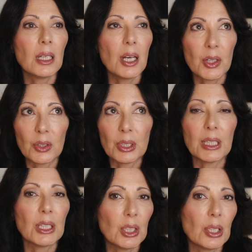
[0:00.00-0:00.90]

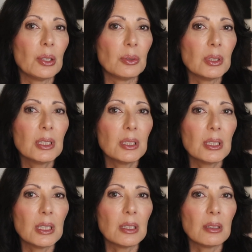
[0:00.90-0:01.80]
utterly alone
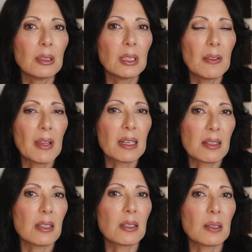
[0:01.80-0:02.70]
in that
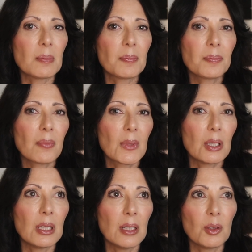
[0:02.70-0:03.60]
system
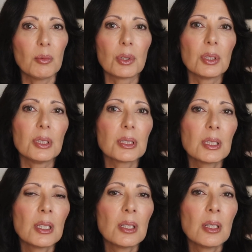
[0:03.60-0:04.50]
and in the world.
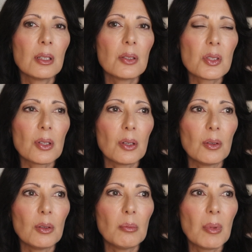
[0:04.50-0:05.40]

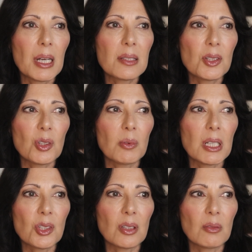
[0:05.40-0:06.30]
So my
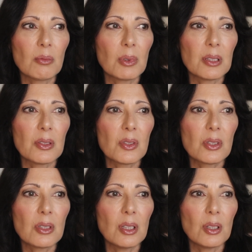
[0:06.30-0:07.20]
situation
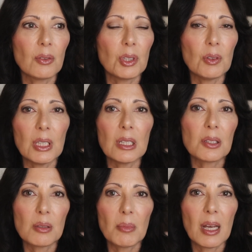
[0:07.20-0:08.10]
was, unique
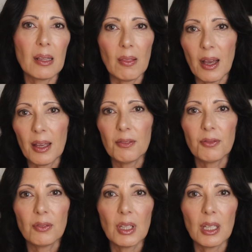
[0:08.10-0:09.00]
to my life,
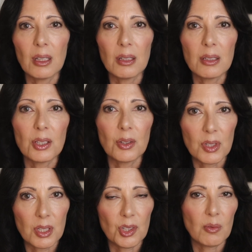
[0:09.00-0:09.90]
and your
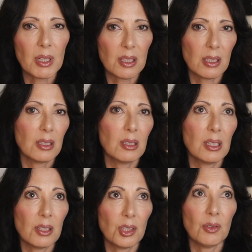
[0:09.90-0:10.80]
situation
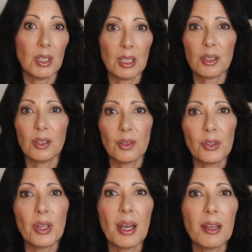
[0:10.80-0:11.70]
is unique to
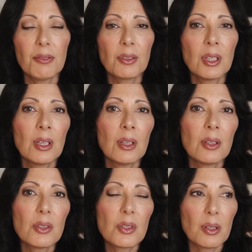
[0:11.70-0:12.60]
your life.
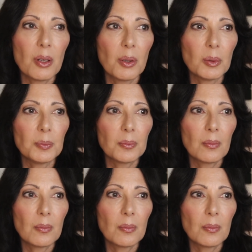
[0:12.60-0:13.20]
So,